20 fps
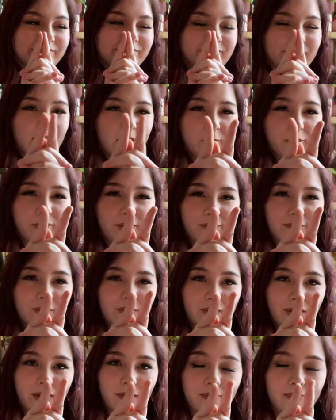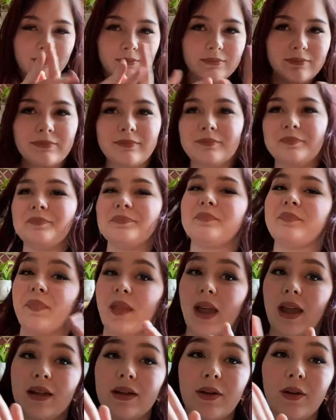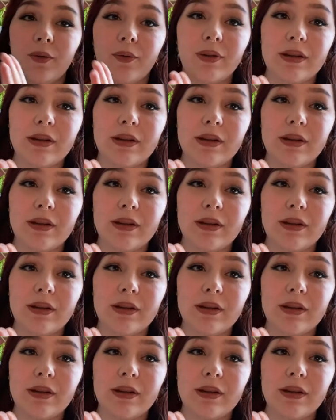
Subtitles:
I believe you now. I know